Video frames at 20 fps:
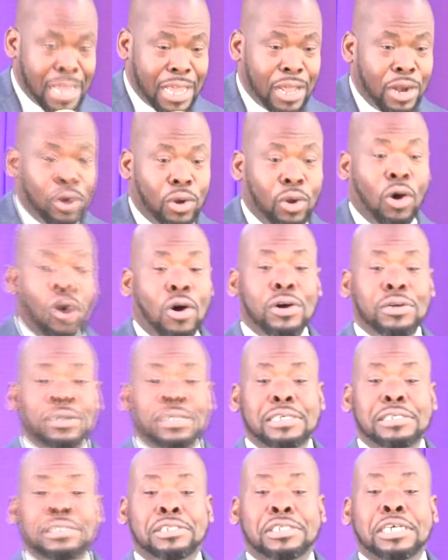Lord,
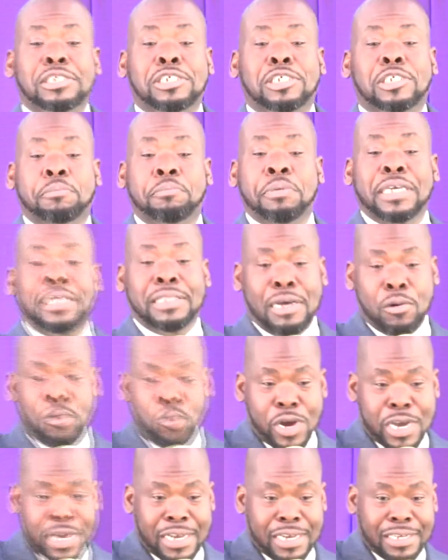just speak the
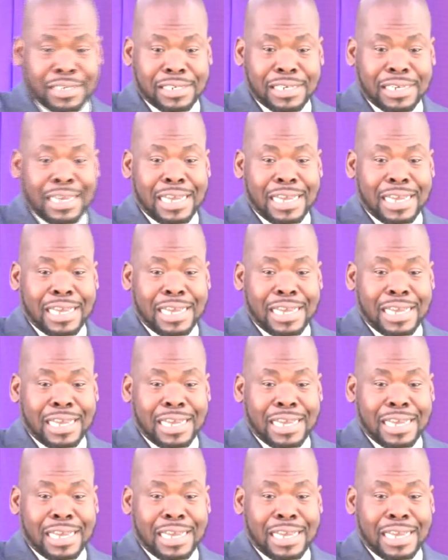word